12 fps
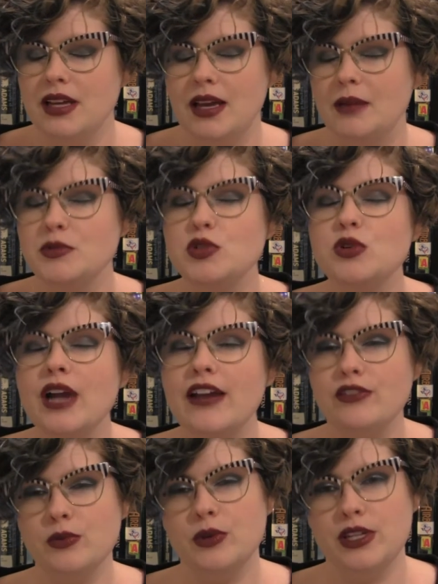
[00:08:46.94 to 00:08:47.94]
I'm sure
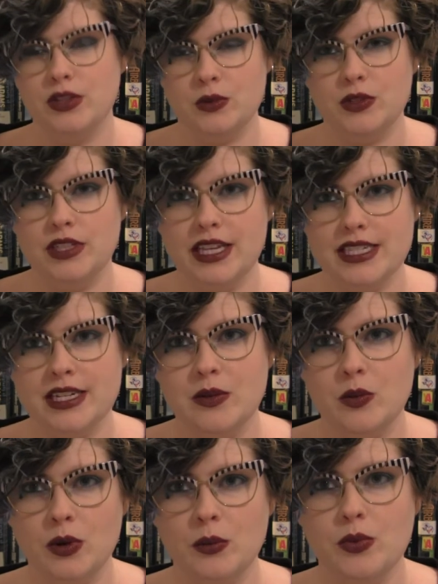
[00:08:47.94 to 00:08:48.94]
everyone in the world has it
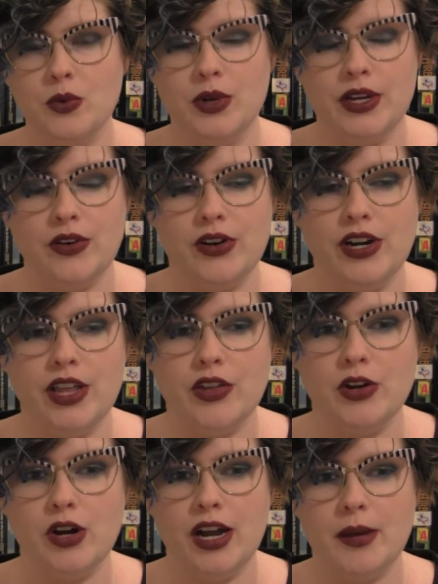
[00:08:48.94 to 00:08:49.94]
at one point or
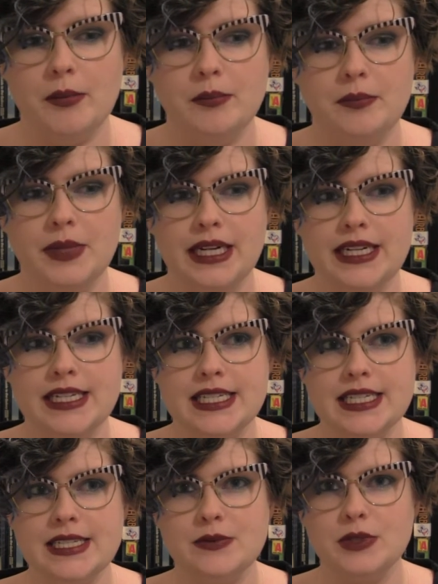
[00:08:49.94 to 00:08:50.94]
another, but it
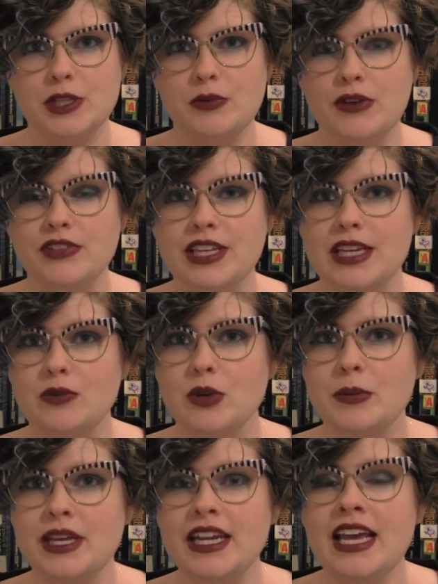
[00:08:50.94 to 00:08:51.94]
is really prevalent in
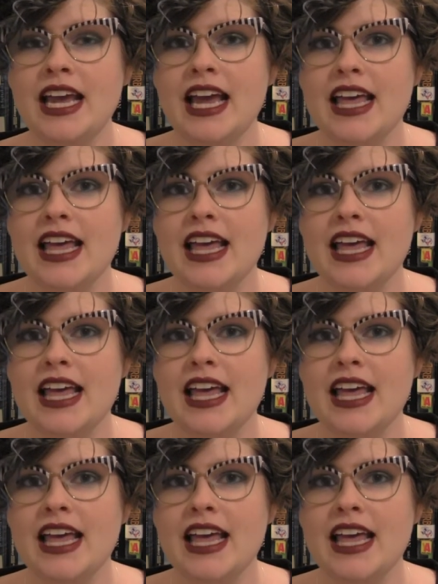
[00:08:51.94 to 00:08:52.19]
women.